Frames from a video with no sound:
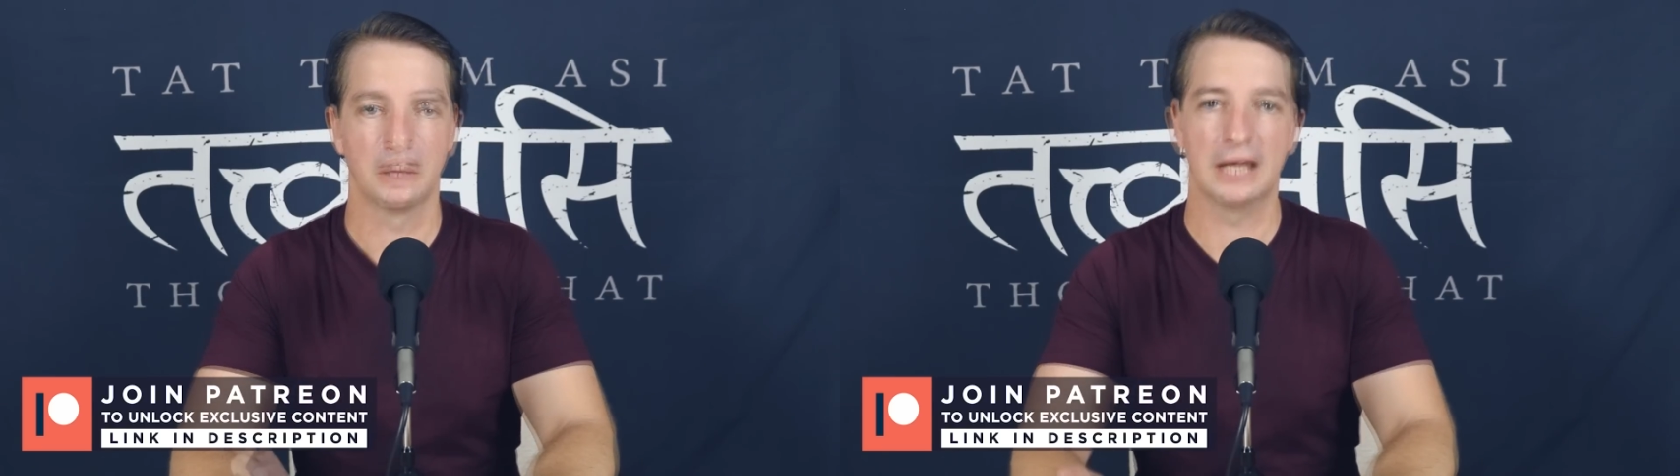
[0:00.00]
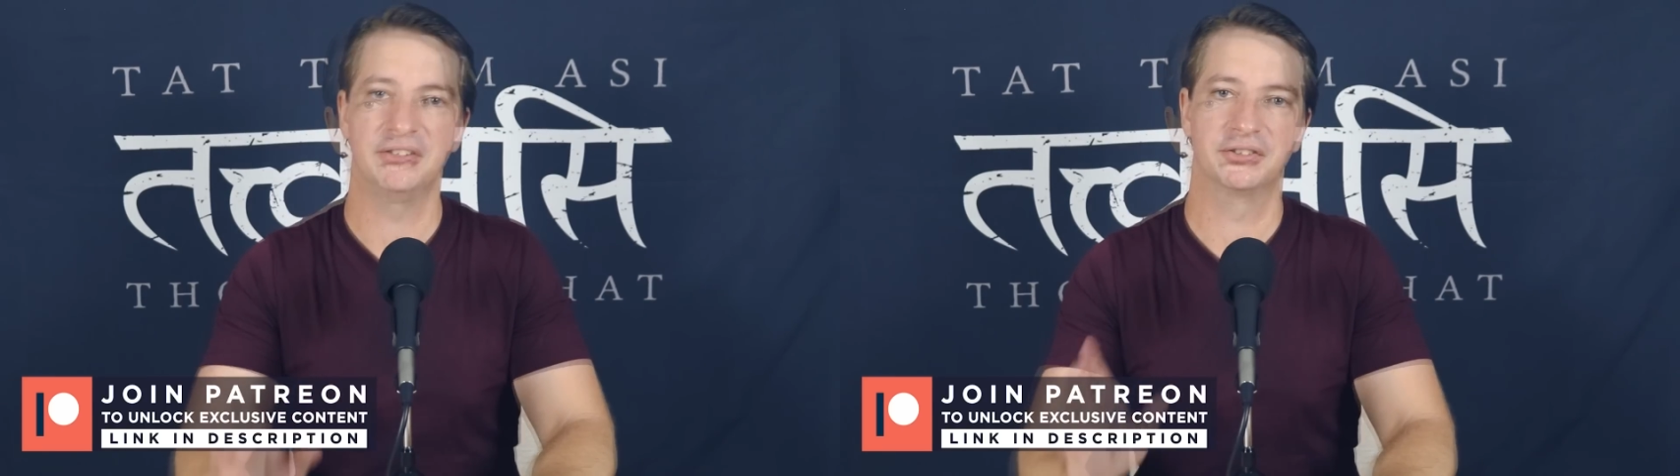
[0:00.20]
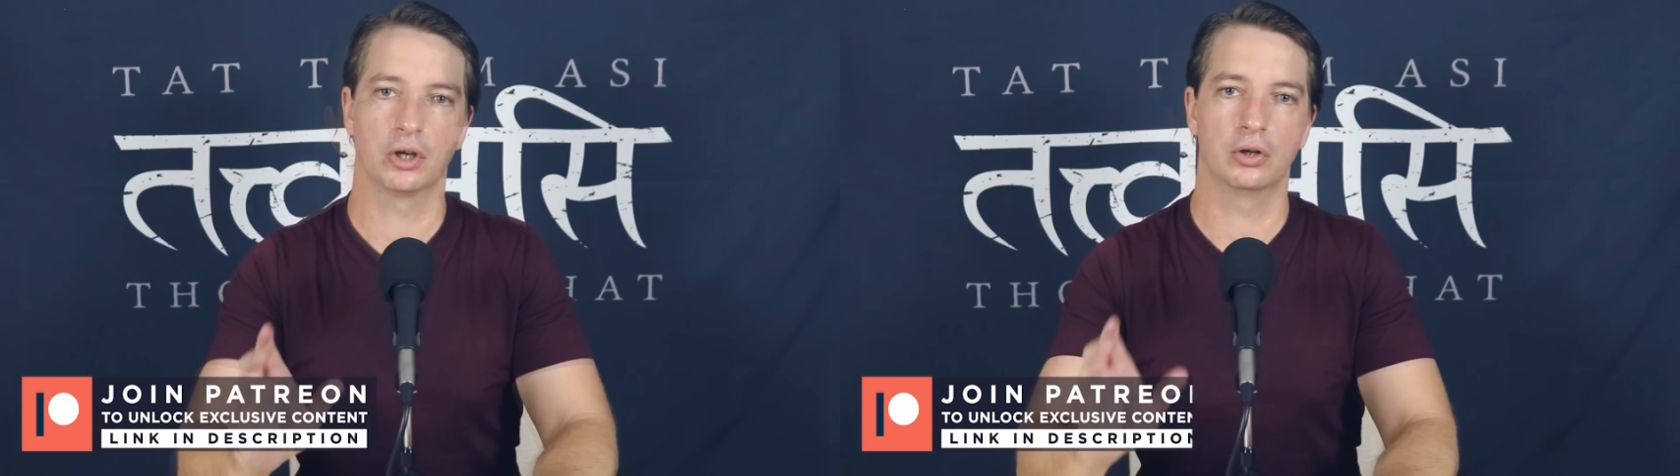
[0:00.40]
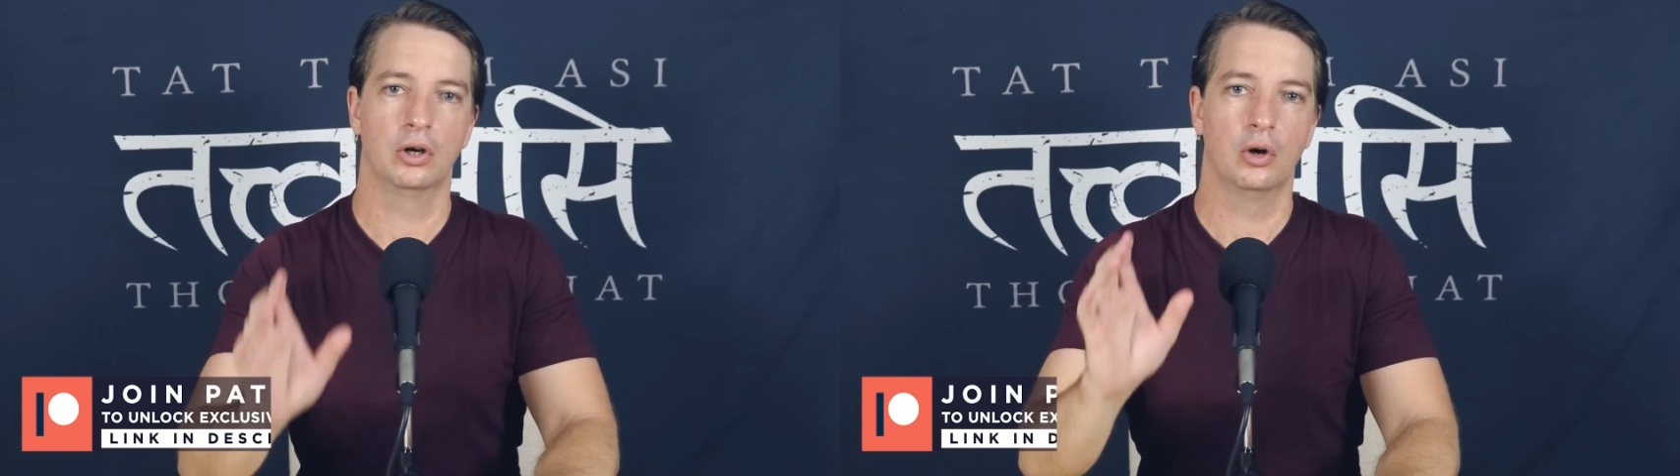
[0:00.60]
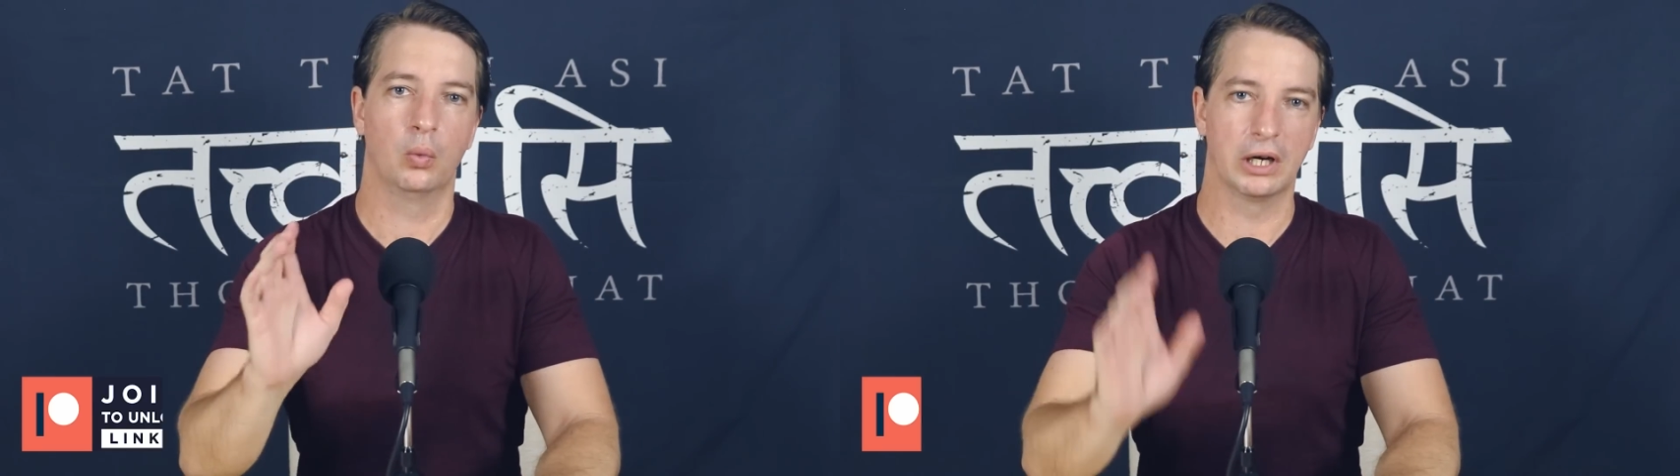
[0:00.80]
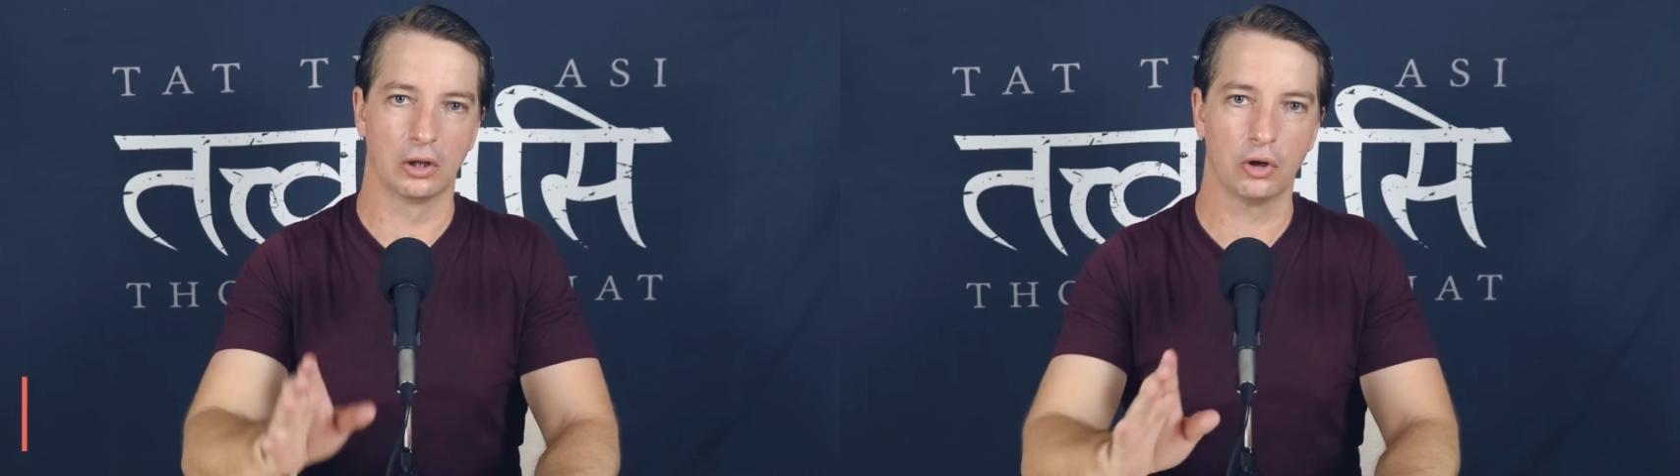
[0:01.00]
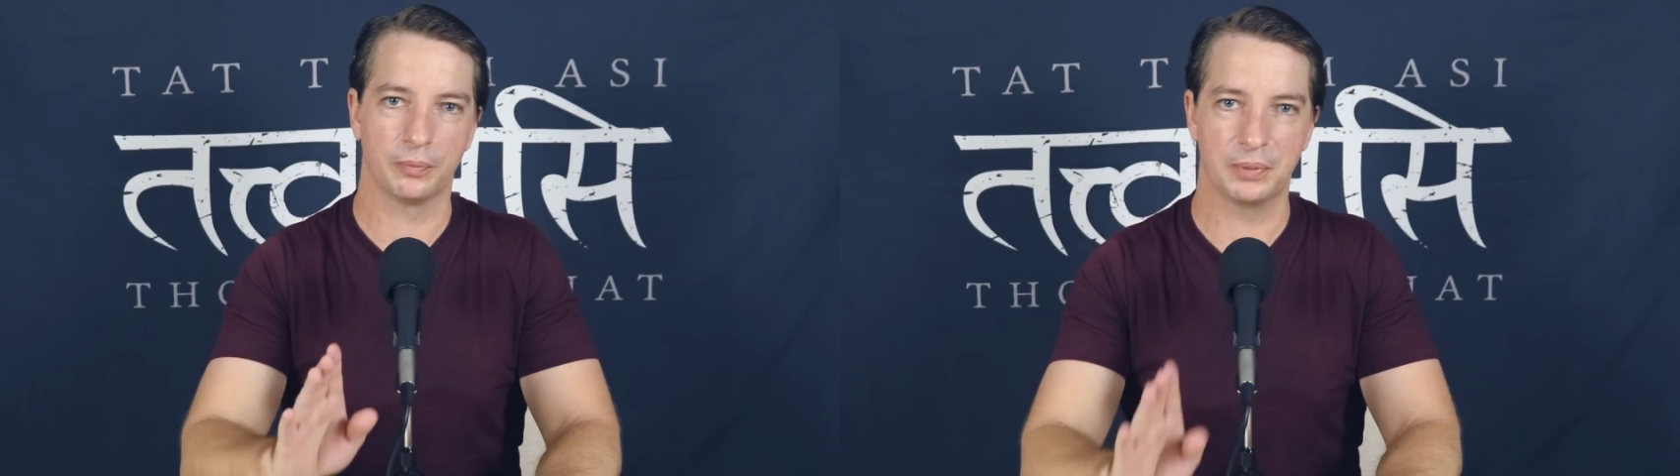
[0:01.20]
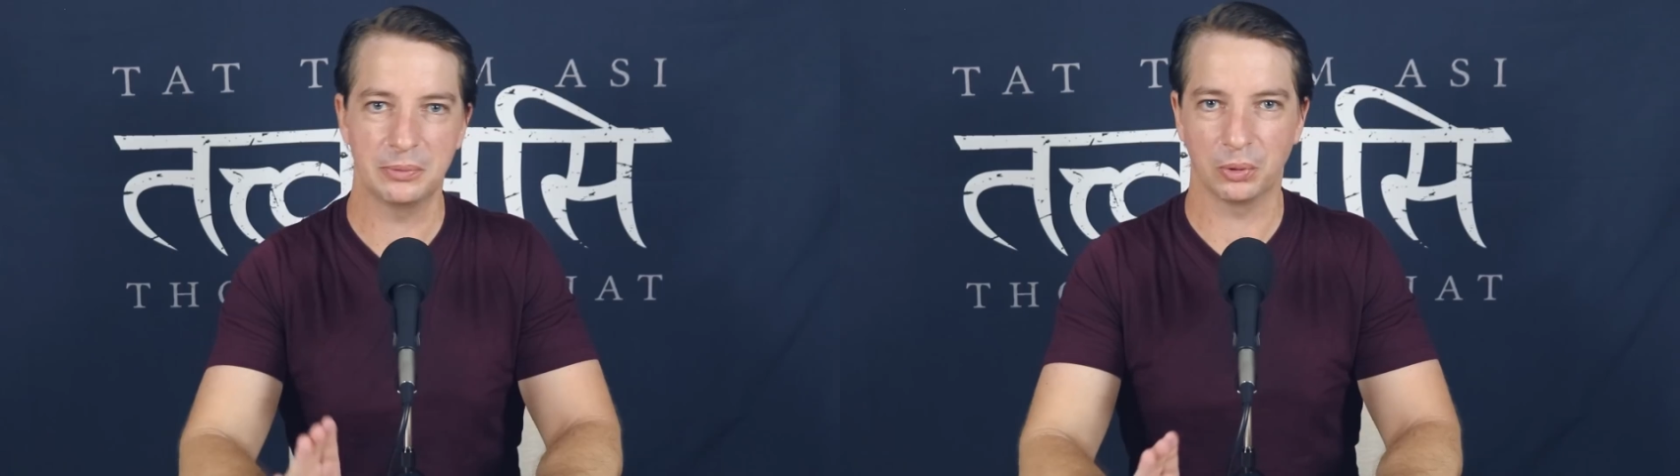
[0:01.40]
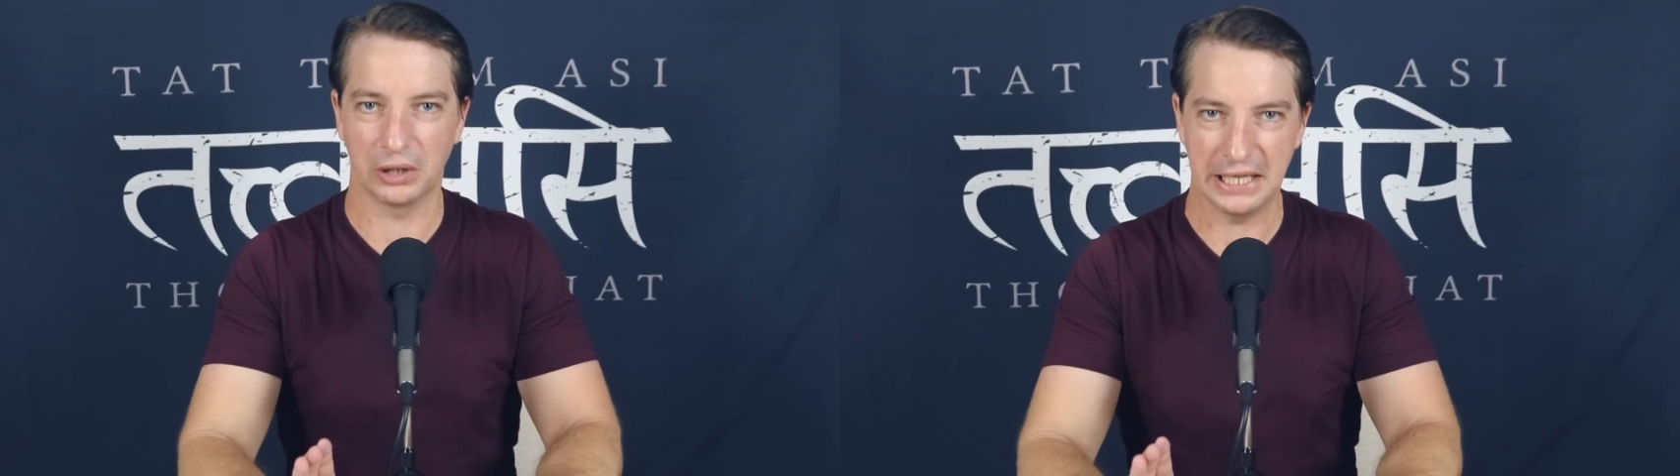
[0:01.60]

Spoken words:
And so when a lot of people